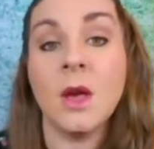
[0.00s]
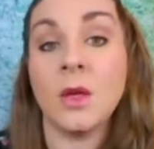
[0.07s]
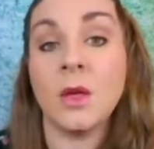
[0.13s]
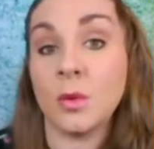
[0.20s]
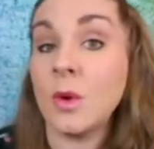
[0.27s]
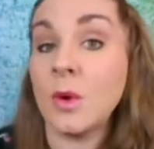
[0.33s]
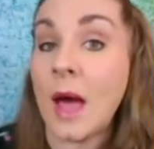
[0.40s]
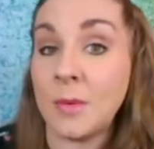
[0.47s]

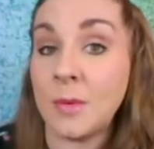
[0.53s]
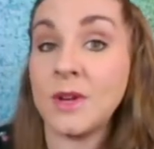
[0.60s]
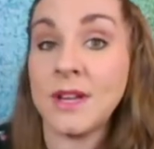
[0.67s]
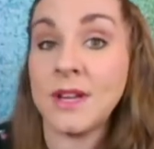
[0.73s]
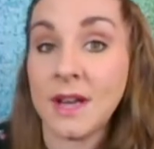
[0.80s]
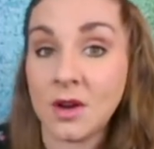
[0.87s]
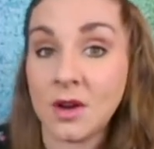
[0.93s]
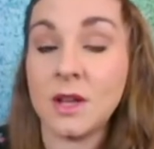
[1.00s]
through
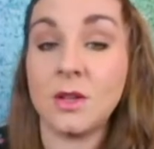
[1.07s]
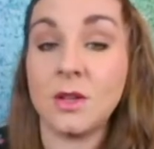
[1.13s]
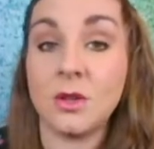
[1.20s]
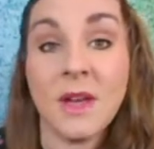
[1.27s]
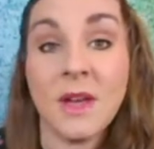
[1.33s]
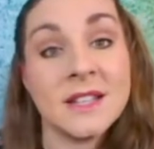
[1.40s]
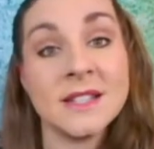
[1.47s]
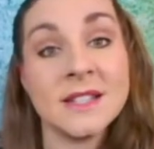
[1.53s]
Aberdeen Area
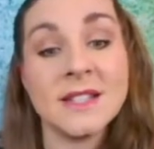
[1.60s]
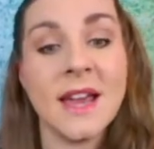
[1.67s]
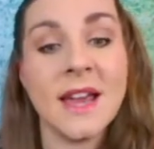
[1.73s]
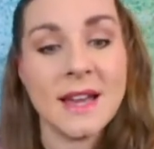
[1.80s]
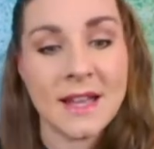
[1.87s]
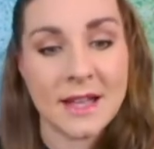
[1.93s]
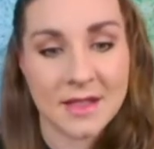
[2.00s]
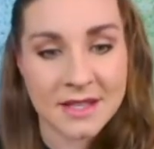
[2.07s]
Humane
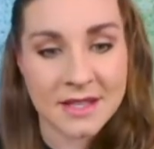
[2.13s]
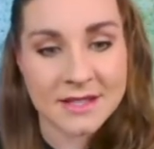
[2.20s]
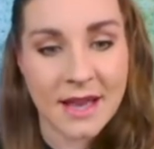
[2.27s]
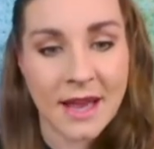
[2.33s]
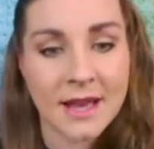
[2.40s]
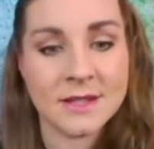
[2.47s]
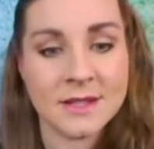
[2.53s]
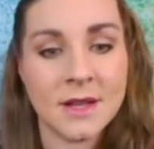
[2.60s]
Society. In this
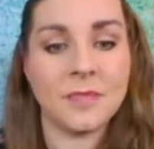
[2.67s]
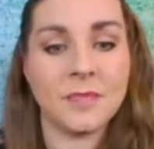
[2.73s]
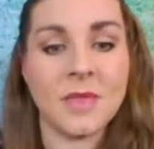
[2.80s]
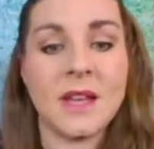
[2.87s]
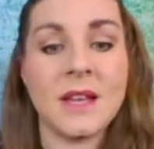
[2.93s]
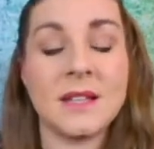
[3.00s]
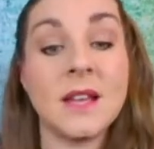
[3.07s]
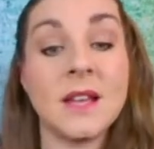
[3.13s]
case,
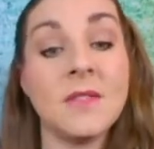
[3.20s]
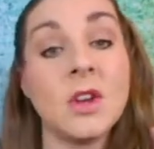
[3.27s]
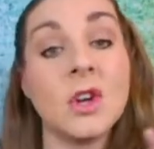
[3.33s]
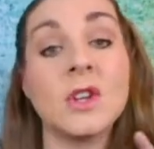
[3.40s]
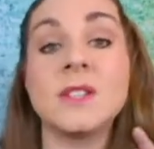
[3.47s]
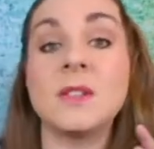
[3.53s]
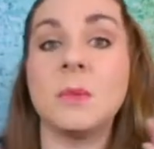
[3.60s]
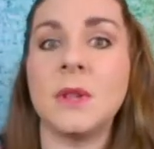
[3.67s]
he's giving
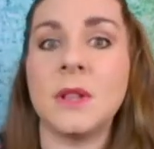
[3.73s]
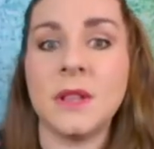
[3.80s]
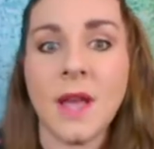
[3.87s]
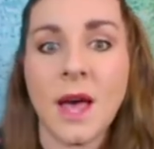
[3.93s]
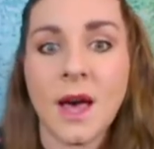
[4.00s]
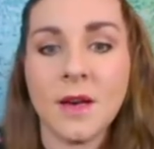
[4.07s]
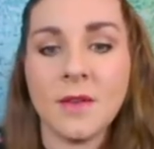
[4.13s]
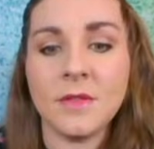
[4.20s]
her some
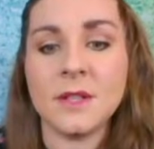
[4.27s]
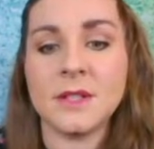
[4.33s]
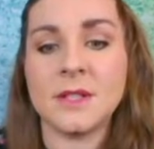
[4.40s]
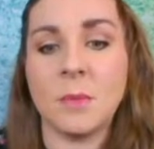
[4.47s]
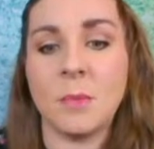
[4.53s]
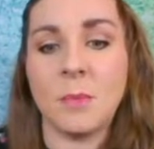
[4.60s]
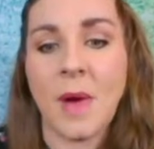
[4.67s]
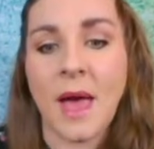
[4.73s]
love,
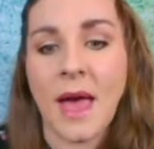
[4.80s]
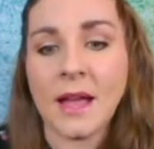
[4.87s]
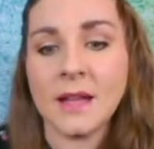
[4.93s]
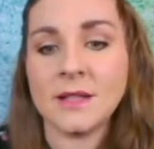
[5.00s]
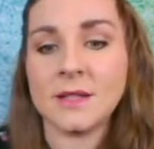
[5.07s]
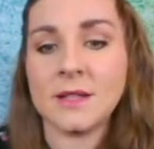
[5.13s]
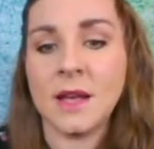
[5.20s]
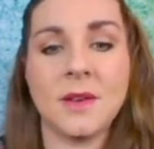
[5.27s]
some
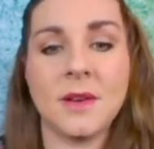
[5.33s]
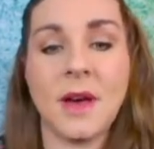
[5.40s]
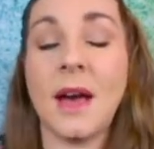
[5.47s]
pets.